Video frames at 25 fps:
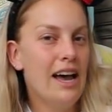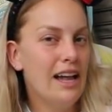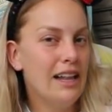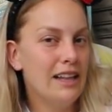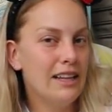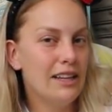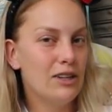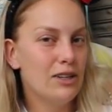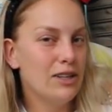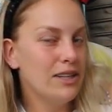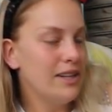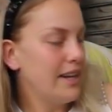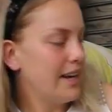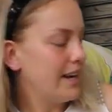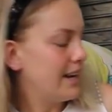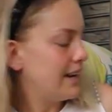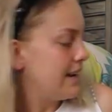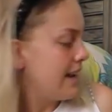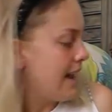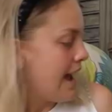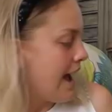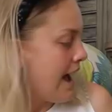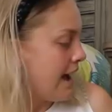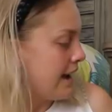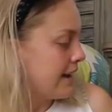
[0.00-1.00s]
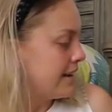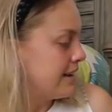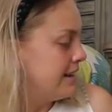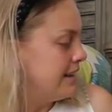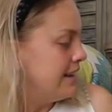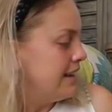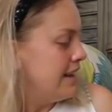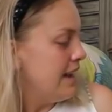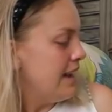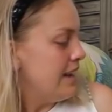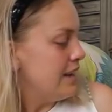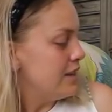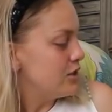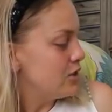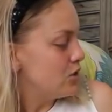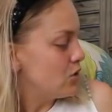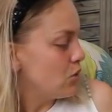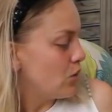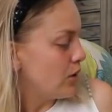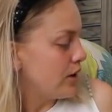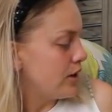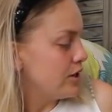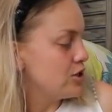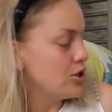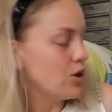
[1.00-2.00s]
a little knick-knack
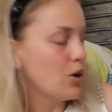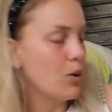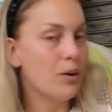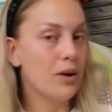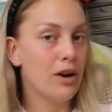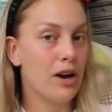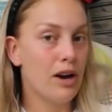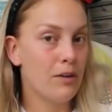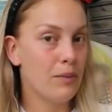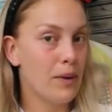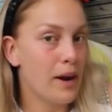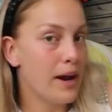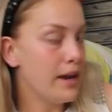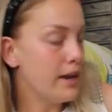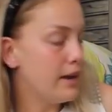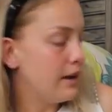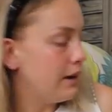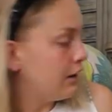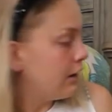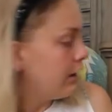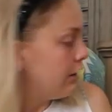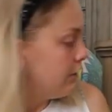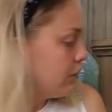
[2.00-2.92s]
storage going on right here.